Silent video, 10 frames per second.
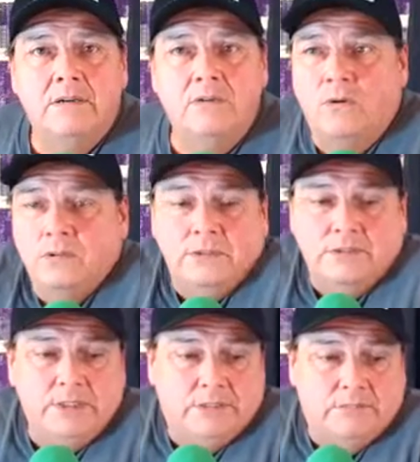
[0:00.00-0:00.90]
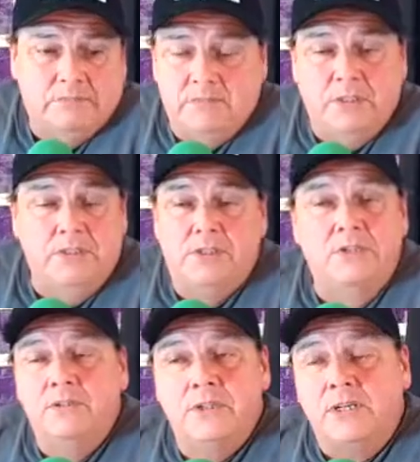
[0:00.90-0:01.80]
or they're
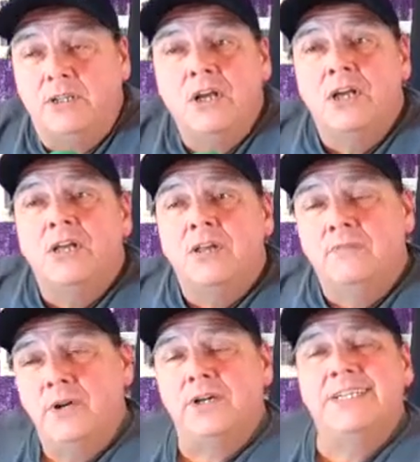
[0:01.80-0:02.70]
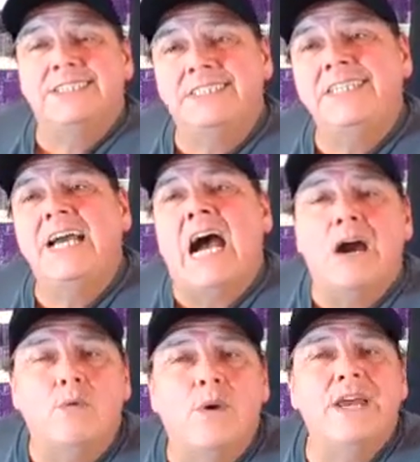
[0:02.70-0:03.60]
gonna see
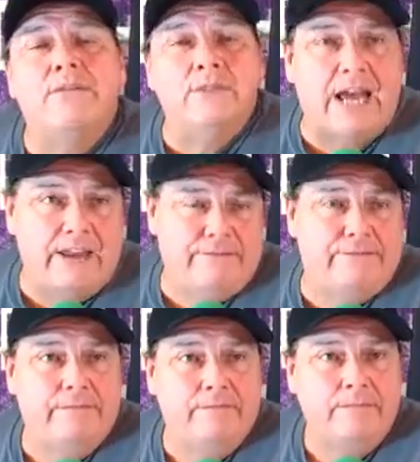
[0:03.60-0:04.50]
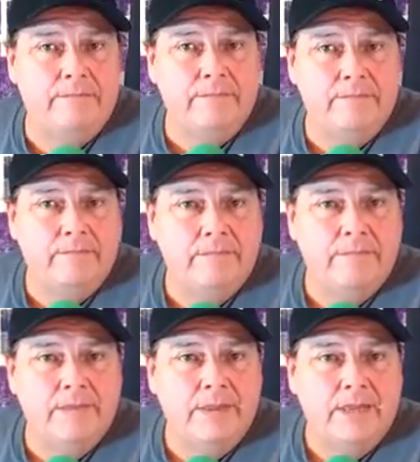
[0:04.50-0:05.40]
our way of life
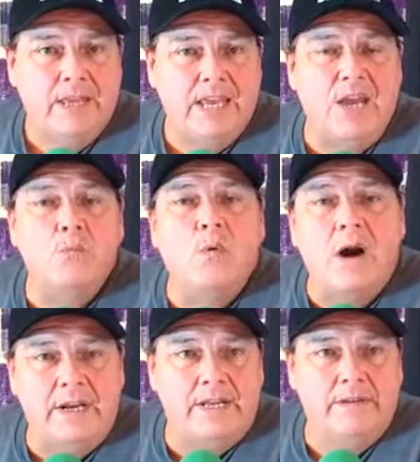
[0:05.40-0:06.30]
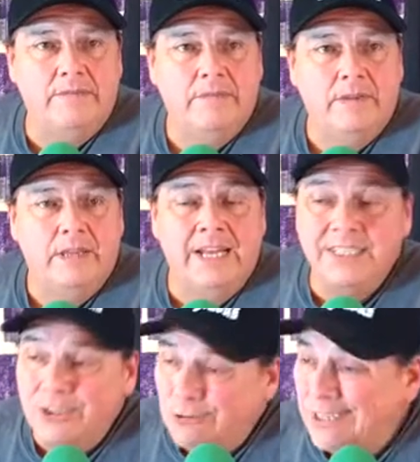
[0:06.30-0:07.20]
and want it. And
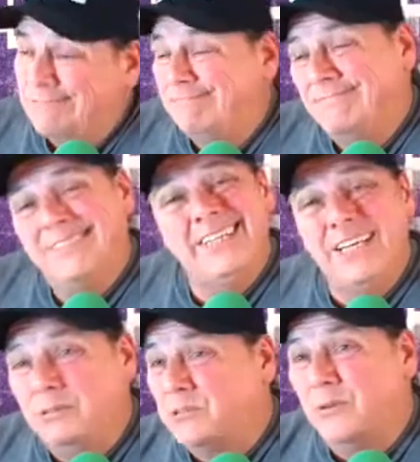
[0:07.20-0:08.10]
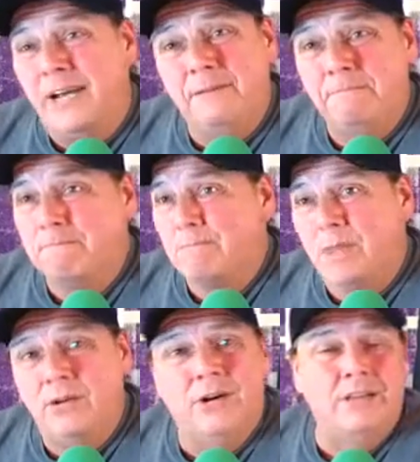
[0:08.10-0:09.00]
you know what? He was right.
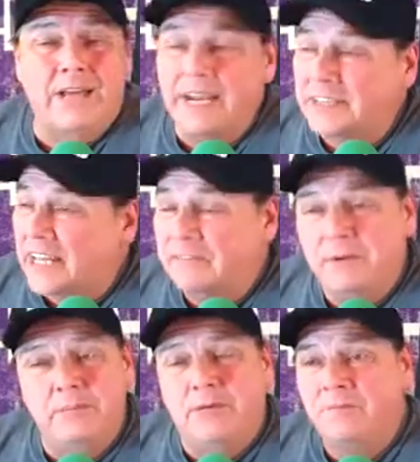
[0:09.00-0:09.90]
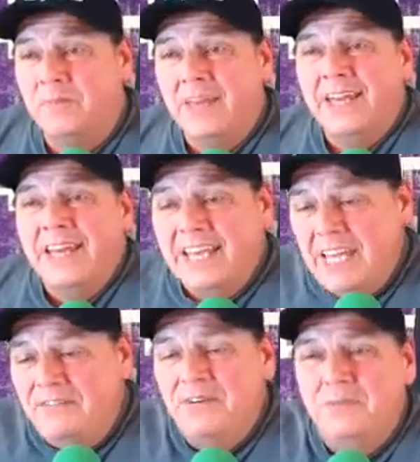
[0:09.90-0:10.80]
There are a lot of Native people.
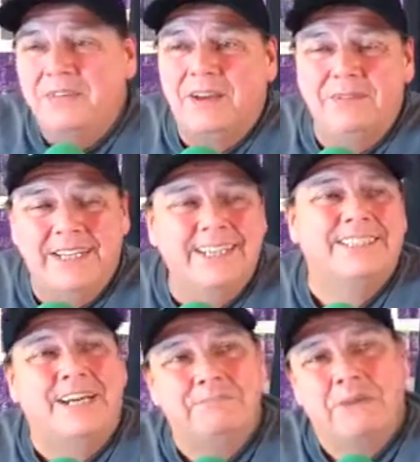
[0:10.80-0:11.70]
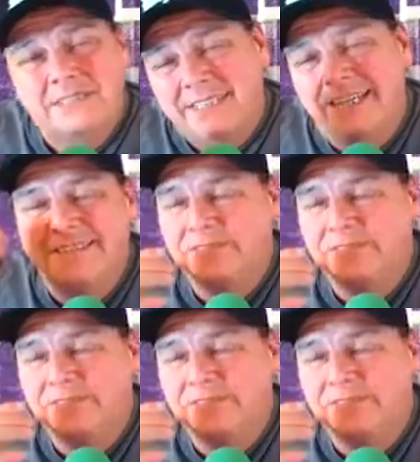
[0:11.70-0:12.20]
Like I said, I've mentioned that